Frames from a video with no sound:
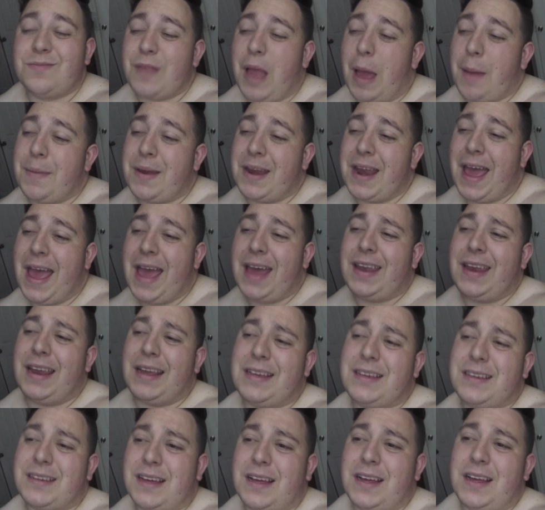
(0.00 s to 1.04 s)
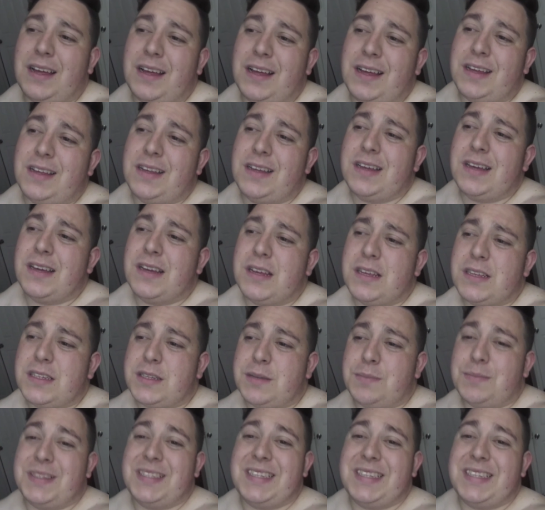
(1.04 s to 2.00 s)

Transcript: I mean, I had like uh, some